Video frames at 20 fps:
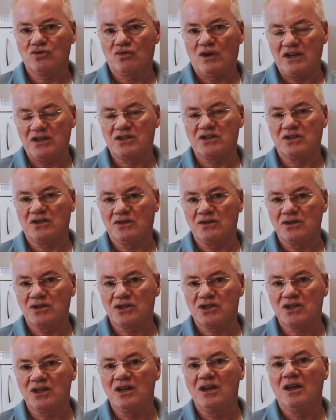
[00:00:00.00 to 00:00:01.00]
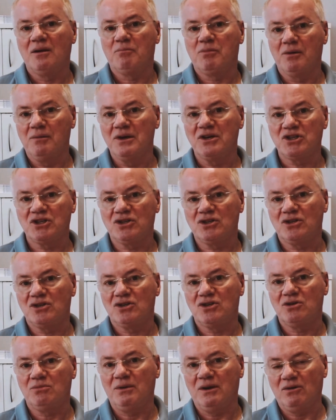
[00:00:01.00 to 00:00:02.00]
residents permission
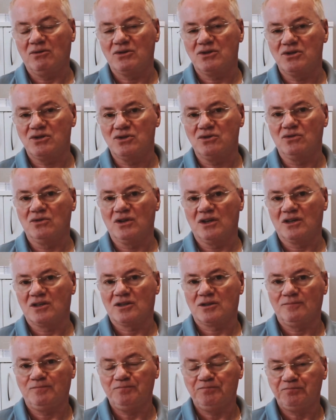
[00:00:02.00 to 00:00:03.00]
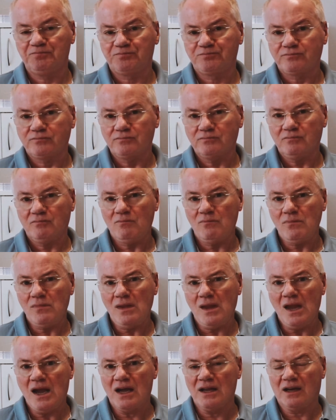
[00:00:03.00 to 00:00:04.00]
to be able to do this.
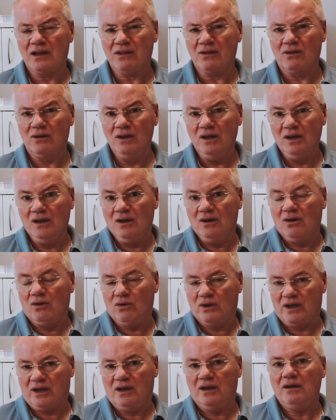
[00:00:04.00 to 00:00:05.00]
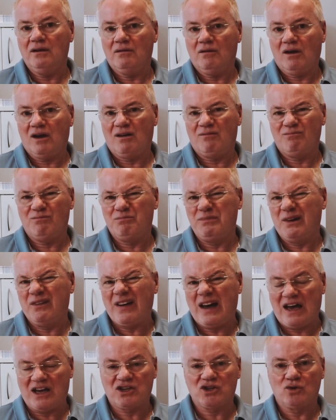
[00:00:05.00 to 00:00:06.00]
And I thought, okay, a bit of
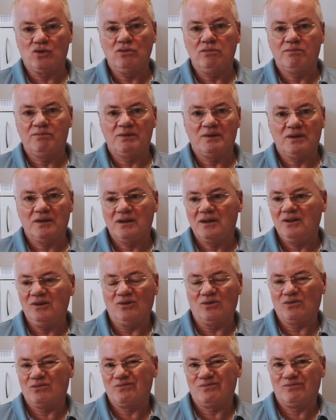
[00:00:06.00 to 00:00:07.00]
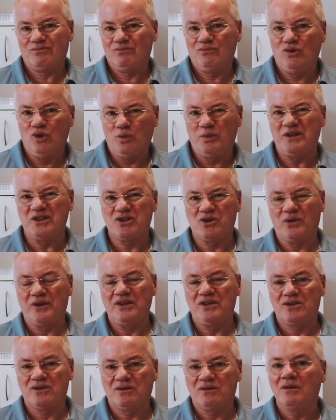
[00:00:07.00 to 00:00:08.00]
hassle, but nobody's
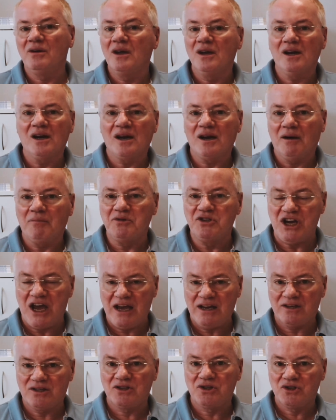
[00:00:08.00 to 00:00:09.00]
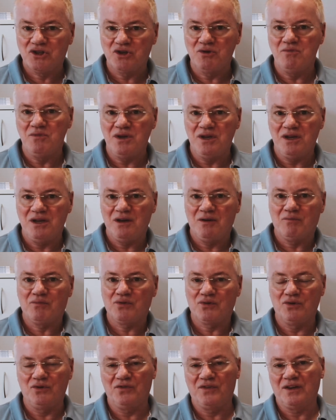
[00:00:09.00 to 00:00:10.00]
going to object to me
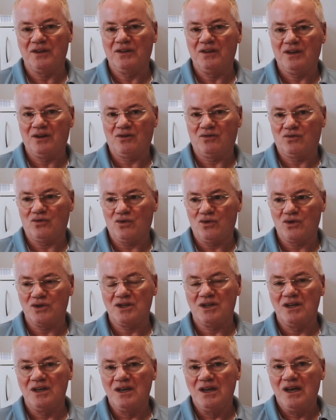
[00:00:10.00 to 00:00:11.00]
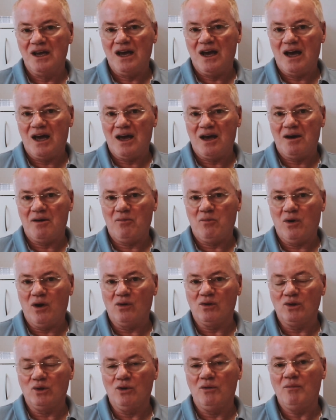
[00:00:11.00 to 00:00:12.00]
improving their road.
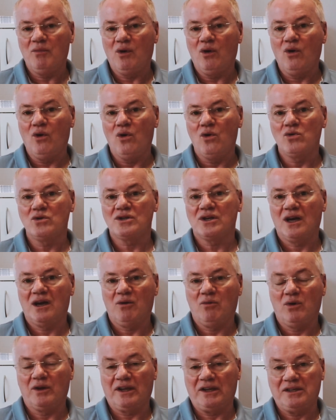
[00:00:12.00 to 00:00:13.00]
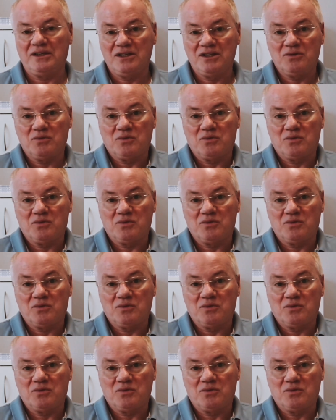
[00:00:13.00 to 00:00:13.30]
Well, lo and behold, what I did